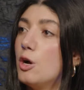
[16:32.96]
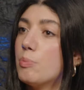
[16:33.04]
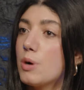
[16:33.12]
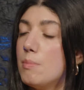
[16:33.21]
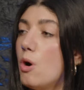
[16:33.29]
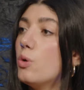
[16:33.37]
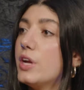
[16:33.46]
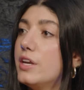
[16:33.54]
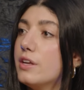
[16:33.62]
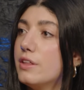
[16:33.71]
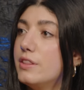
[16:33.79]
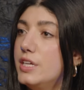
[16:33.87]

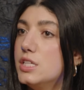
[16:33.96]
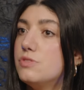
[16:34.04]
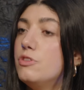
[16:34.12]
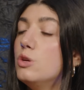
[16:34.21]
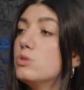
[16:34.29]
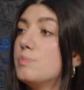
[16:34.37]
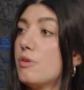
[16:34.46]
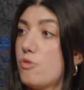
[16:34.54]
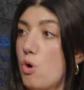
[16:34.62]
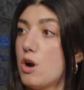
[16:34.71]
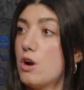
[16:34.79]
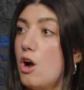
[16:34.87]
promoted these views
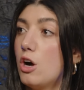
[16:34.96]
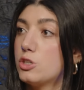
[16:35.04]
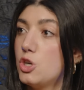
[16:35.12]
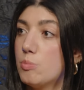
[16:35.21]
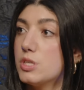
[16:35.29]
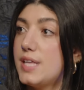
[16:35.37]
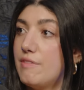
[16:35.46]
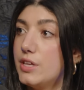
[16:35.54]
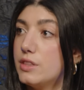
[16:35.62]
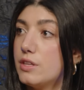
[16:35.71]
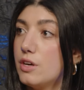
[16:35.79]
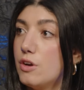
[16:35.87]
before October
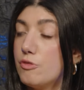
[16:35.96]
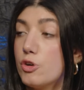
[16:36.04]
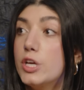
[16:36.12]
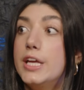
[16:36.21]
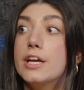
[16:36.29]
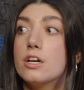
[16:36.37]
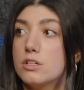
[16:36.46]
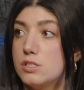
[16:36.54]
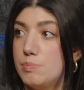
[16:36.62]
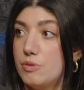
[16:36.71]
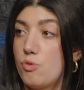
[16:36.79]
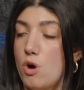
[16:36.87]
7th, for
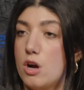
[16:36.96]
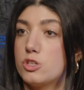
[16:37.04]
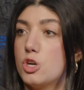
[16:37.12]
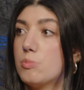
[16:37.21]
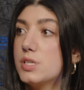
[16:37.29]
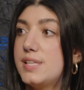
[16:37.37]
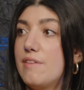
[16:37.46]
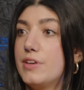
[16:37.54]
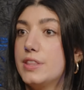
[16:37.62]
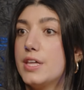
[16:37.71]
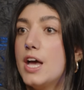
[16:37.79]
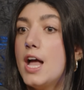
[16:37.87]
years before October
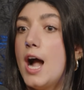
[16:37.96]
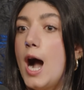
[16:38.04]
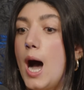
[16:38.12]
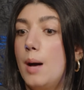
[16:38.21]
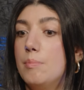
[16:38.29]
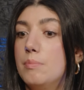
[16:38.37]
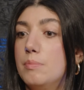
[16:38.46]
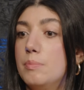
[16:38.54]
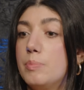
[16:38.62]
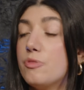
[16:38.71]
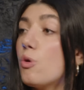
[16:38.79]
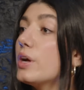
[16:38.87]
7th,
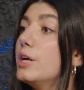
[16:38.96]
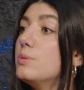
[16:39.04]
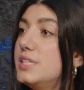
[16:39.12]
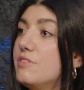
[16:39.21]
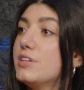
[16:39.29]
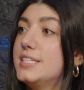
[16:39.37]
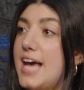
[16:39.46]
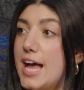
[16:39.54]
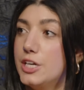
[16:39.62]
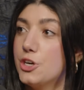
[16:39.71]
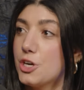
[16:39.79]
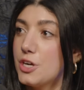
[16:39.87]
before he was even
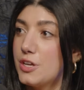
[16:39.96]
tenured.